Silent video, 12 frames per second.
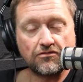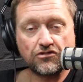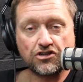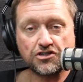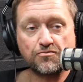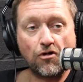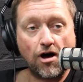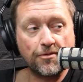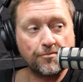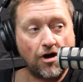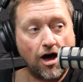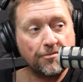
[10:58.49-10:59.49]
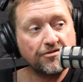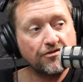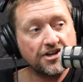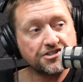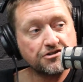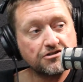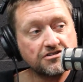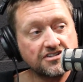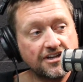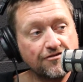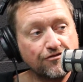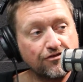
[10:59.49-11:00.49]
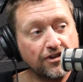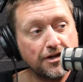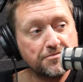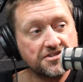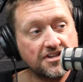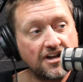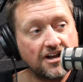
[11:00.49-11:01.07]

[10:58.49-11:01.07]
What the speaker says: just mom and pop investors and flips than in